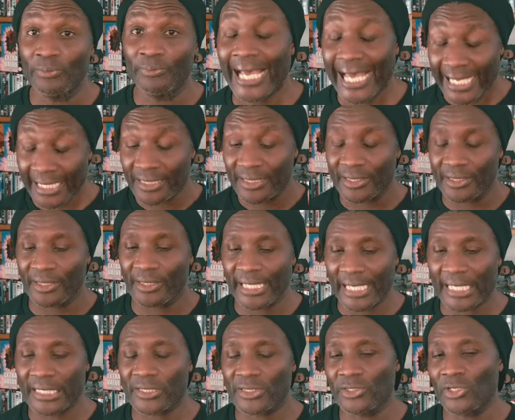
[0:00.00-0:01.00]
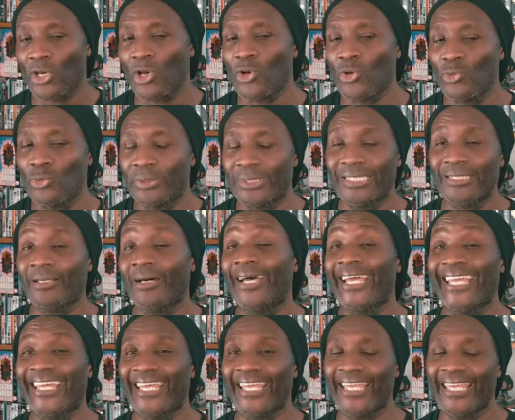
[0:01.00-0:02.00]
And there's no
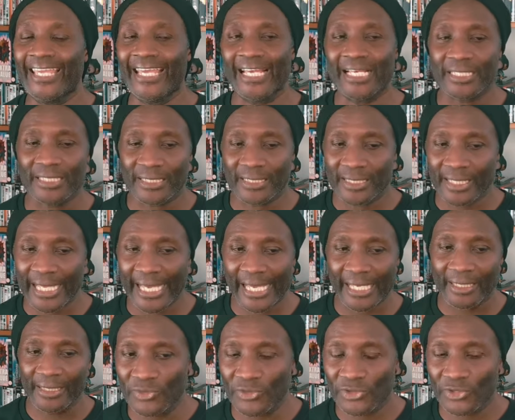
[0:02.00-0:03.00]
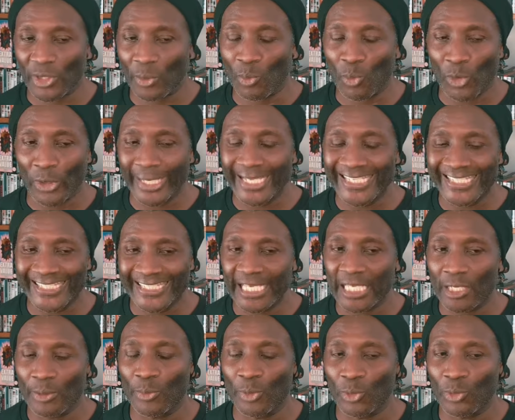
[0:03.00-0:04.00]
denying he has that somewhat
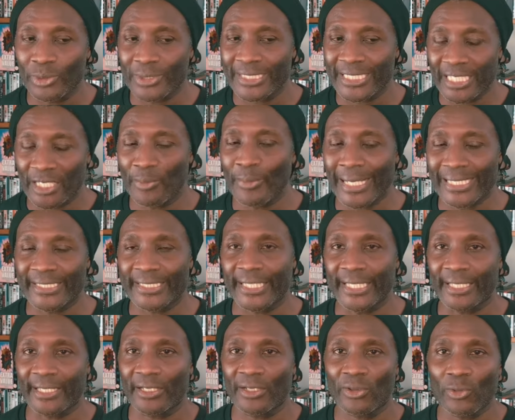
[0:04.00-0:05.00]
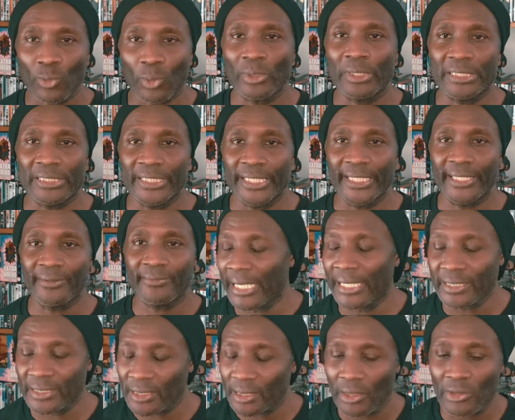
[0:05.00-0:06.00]
indelible cinematic quality.
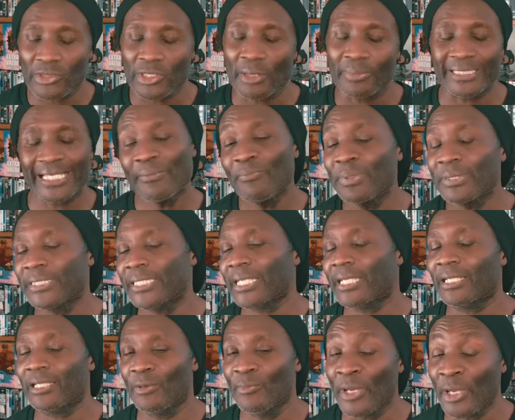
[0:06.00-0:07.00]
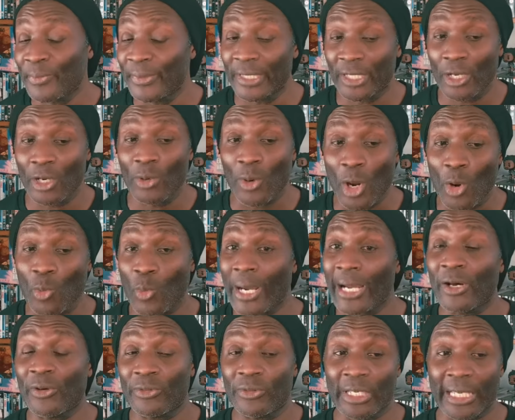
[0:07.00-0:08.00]
His close-ups in particular make me go, oh
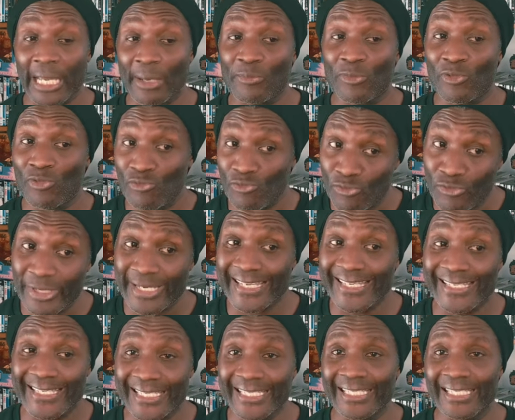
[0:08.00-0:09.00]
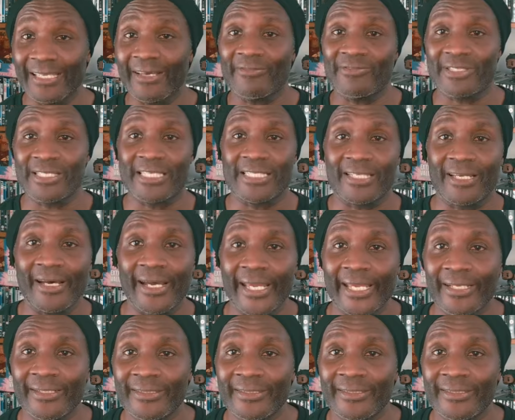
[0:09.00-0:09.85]
wow, the camera really loves this guy.